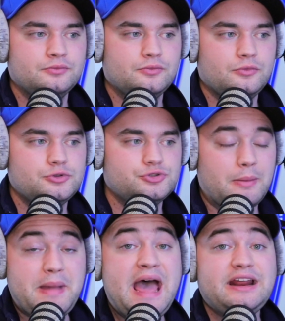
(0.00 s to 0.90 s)

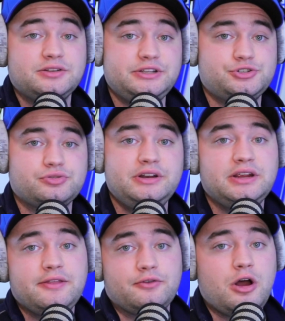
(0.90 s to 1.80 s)
dramatically trending
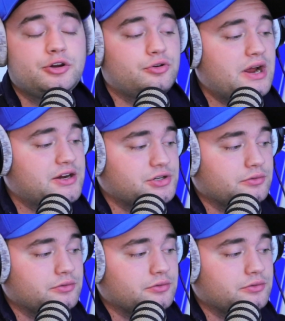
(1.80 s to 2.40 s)
in the wrong direction.